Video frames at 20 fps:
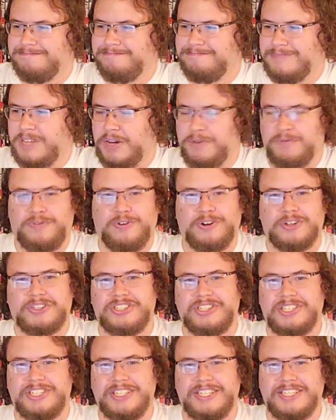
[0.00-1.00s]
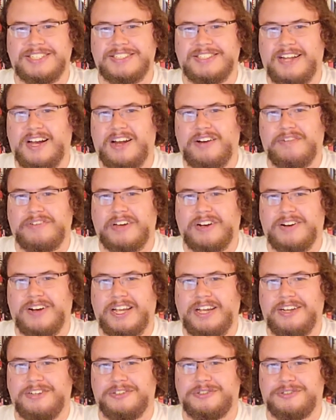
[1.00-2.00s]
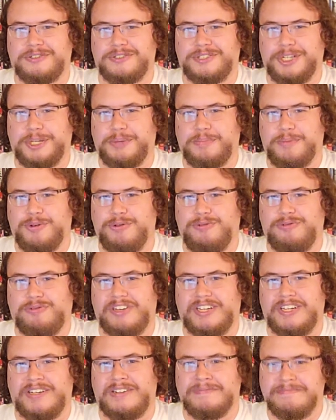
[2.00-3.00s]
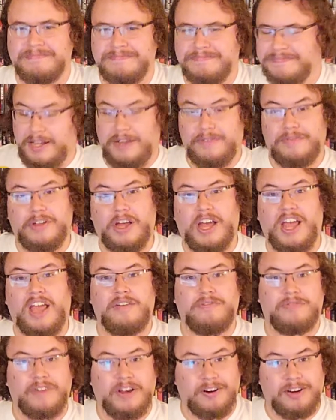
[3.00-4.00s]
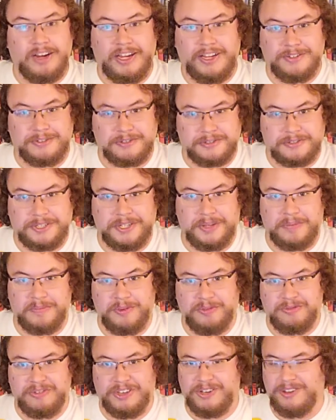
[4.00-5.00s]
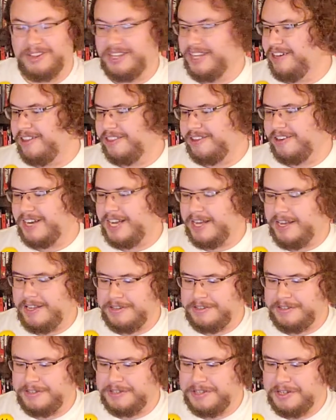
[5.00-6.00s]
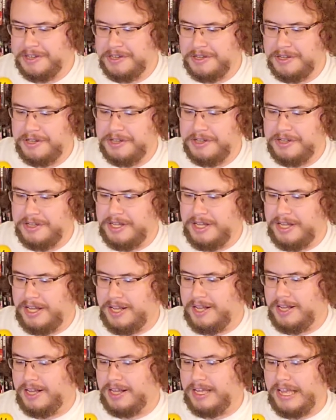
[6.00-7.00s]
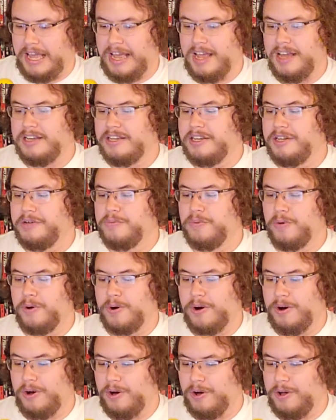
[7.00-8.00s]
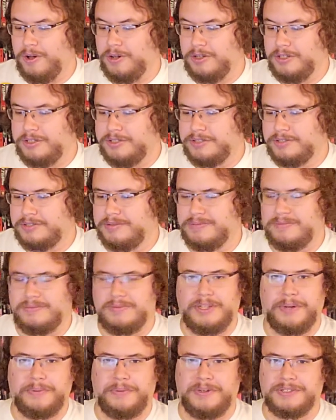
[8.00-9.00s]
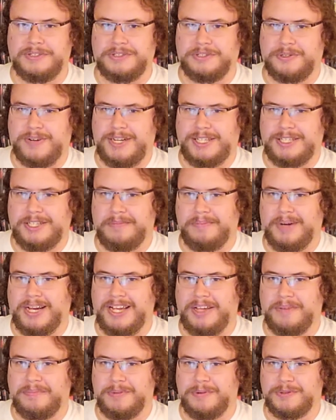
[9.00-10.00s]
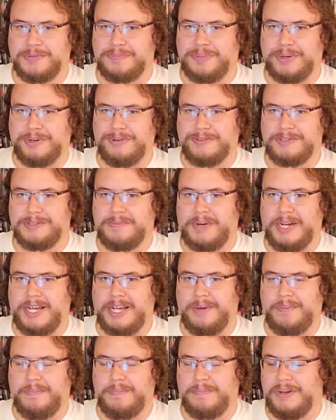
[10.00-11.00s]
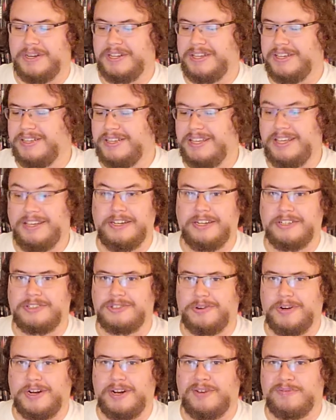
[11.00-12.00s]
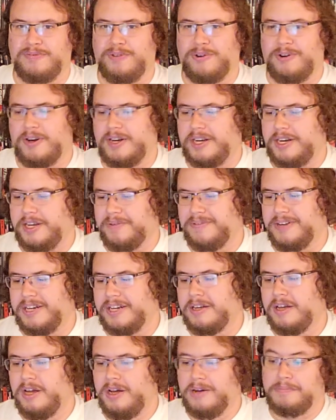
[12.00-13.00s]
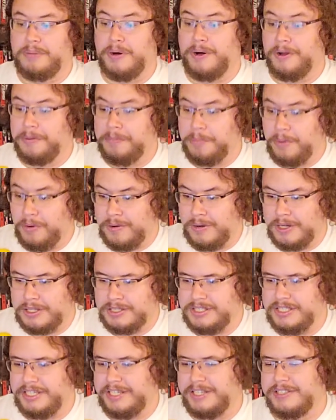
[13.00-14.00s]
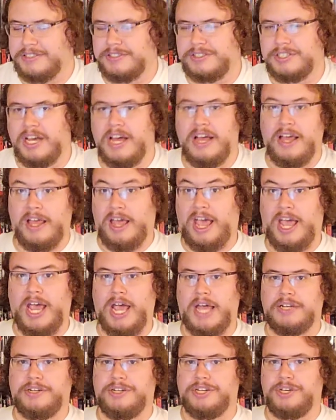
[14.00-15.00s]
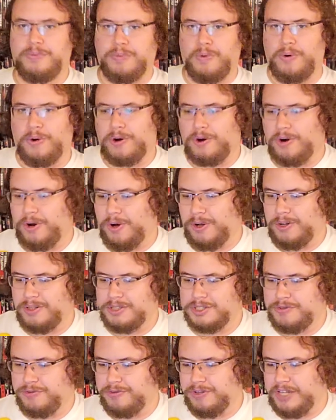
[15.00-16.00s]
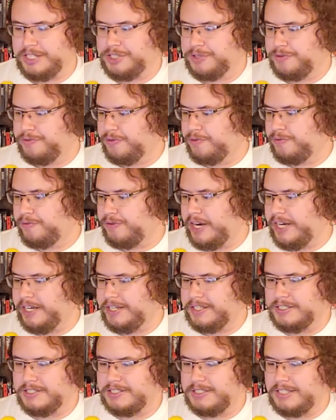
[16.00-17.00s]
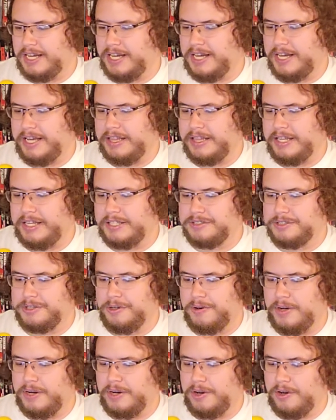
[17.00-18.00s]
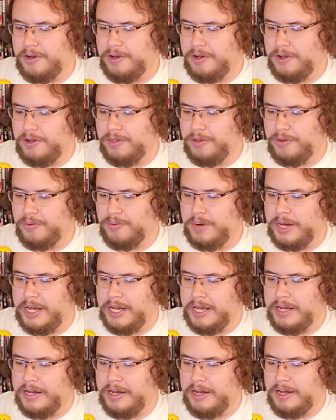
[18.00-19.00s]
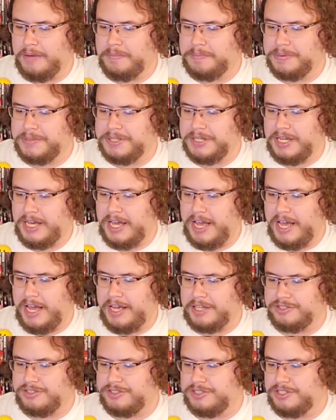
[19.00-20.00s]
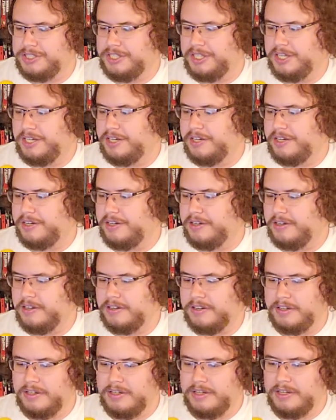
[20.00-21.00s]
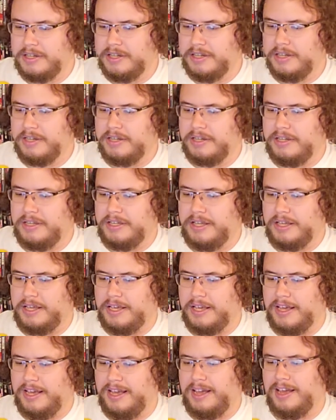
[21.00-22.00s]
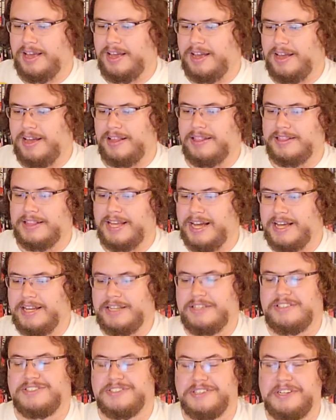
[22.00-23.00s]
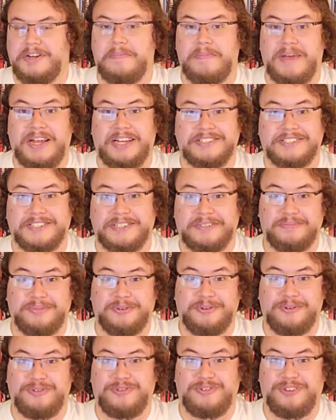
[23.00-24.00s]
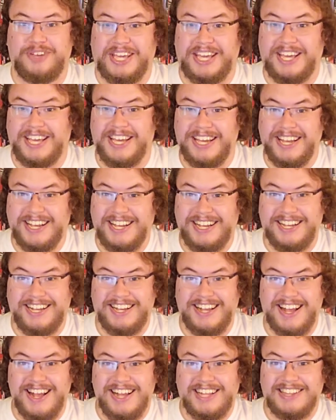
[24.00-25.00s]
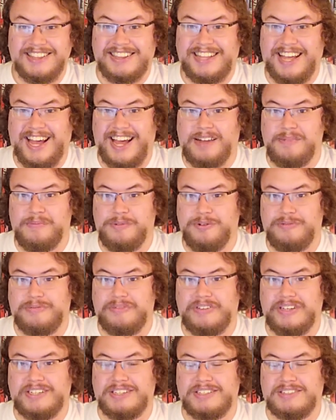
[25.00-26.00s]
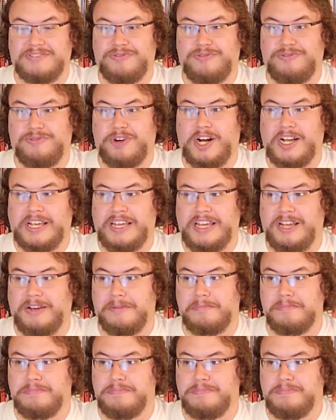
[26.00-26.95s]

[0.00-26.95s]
unfortunately, it's not a very interesting movie. A very interesting movie, on the other hand, uh, Andy Warhol's. It wasn't directed by him; it was produced by him, but he he gets credit for it anyway. Paul Morrissey's Andy Warhol's Flesh for Frankenstein. That's going all the way up to S tier. Yeah, that is an amazing movie that movie is fucking